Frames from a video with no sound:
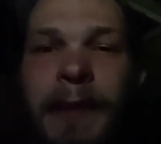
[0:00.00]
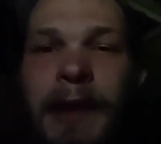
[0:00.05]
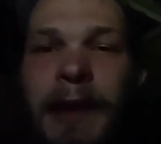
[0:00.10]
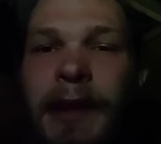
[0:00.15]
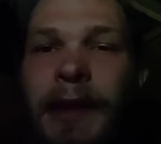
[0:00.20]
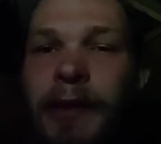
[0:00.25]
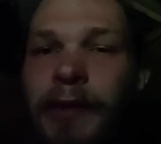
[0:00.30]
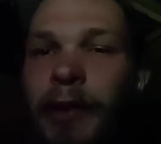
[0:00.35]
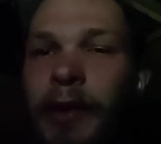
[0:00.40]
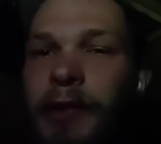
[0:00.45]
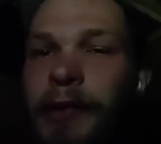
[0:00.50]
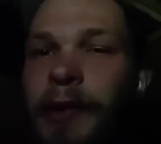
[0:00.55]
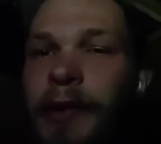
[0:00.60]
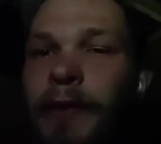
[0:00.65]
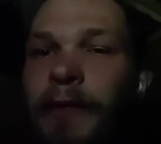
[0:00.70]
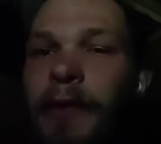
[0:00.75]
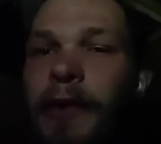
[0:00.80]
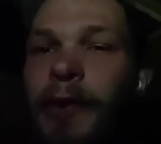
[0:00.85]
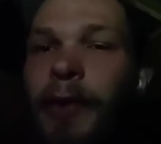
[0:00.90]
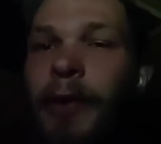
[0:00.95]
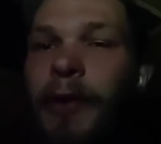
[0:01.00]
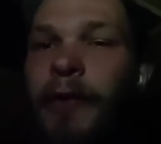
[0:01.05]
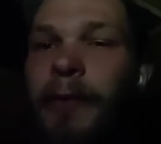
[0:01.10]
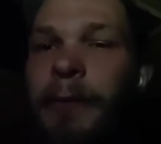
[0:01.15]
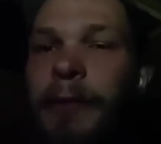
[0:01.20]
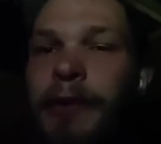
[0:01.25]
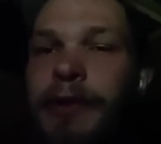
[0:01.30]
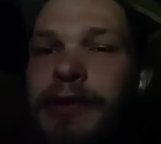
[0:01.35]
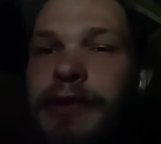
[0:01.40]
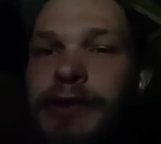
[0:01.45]
He called out of the gorse
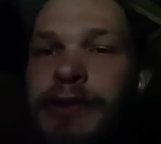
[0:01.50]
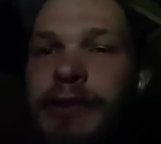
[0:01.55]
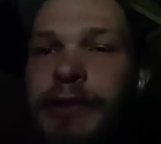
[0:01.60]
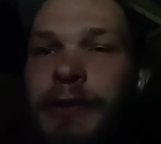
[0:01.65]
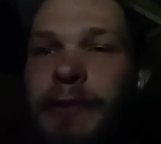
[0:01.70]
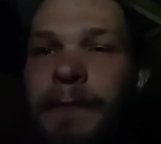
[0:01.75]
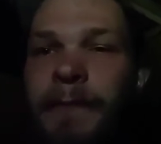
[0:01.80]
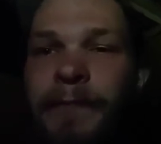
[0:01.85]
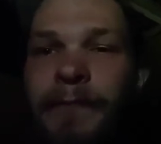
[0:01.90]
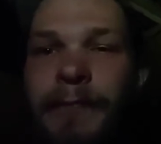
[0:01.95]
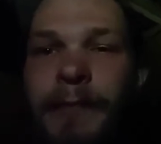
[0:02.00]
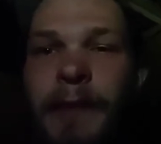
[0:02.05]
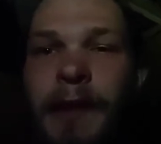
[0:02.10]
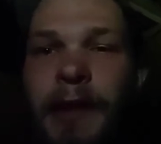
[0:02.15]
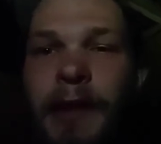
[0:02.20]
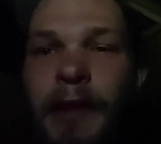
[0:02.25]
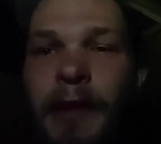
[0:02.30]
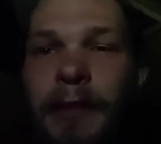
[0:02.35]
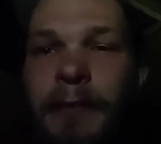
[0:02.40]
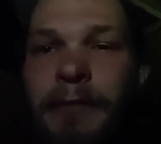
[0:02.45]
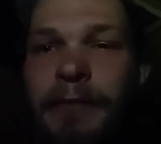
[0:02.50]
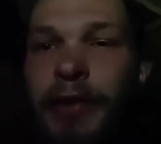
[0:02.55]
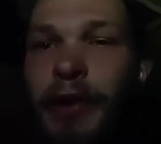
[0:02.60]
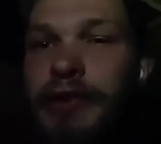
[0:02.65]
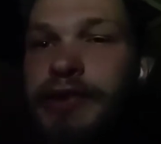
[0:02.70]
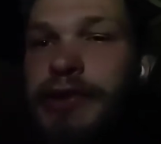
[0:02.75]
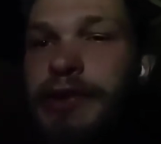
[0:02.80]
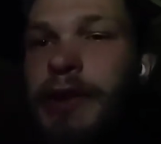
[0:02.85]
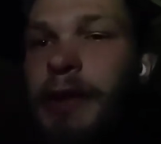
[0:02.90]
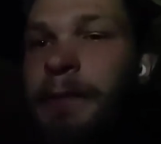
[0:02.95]
bush,
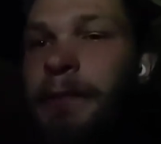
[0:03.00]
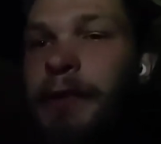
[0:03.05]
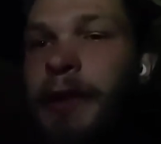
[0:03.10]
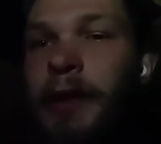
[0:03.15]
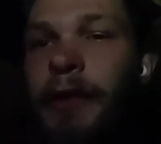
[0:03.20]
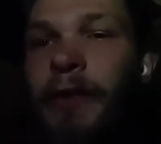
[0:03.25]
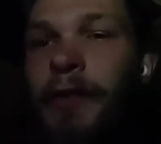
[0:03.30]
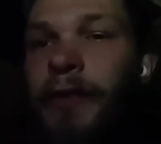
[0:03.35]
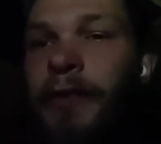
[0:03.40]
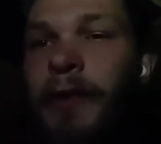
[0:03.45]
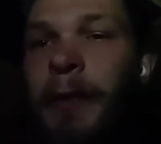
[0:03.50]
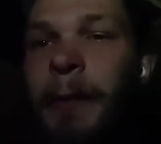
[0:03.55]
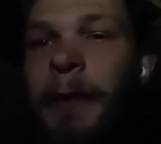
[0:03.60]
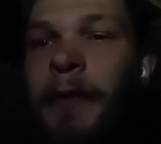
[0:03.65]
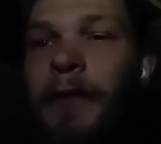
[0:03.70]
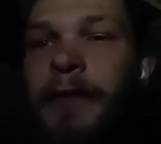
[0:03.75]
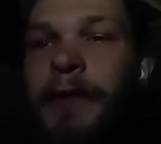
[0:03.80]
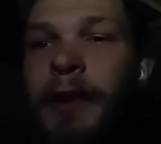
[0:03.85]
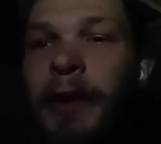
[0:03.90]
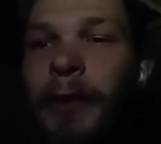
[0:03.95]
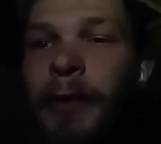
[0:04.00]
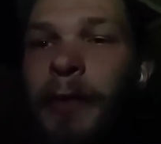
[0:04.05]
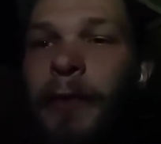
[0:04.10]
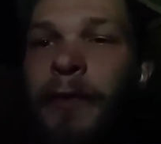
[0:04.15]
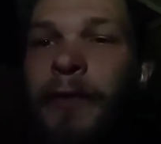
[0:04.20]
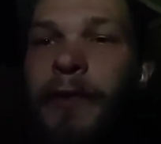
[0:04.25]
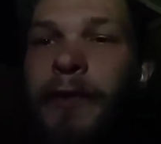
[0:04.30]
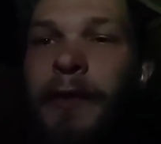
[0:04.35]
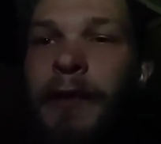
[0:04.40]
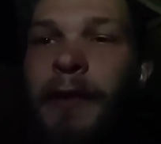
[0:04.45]
brushed the prickles from his
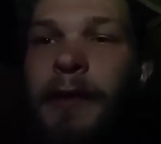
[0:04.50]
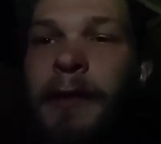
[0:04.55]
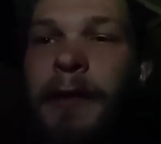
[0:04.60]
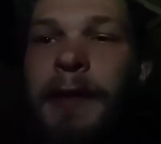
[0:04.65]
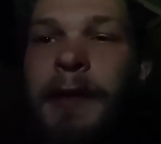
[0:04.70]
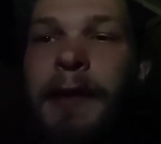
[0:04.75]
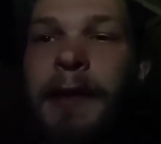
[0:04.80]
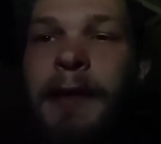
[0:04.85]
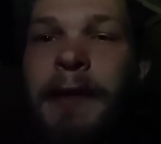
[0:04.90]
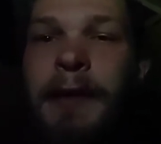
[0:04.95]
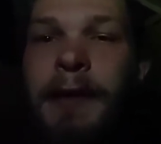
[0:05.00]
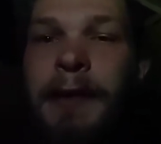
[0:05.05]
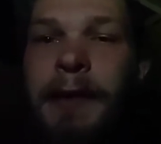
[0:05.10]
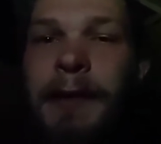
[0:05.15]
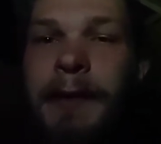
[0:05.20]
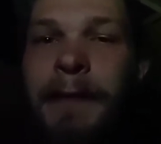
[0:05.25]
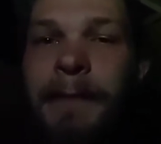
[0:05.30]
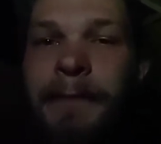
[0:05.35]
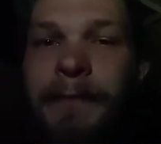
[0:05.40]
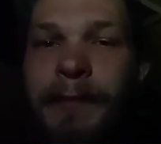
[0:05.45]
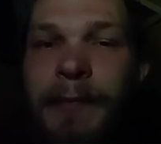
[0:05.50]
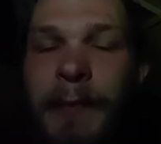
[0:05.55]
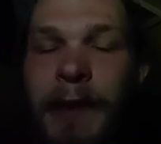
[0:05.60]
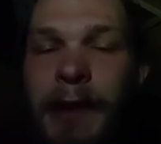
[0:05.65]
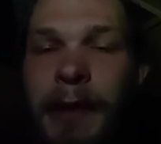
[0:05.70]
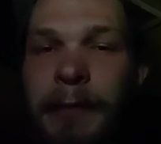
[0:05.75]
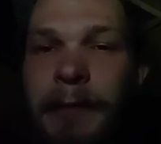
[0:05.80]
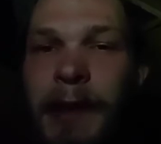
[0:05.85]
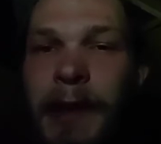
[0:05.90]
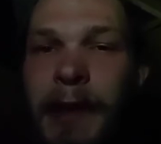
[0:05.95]
nose,
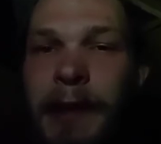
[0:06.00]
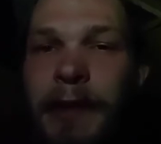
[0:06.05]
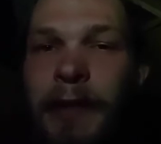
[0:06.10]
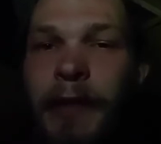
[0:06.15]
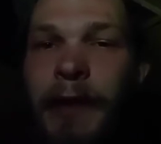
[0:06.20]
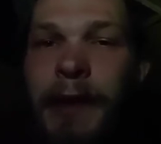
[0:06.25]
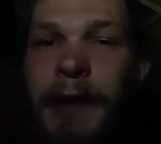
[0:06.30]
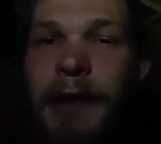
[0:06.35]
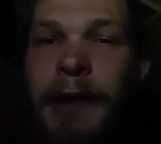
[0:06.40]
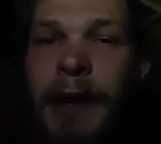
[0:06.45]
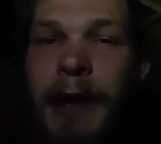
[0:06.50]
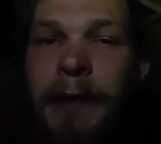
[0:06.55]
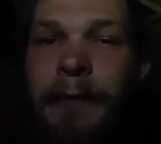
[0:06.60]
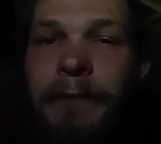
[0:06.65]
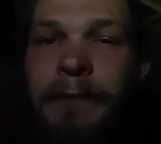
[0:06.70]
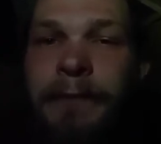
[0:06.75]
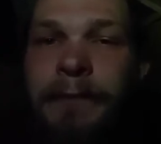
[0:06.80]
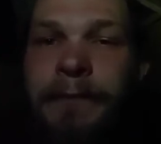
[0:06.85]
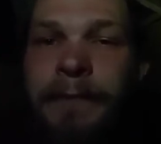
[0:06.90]
and began to think again.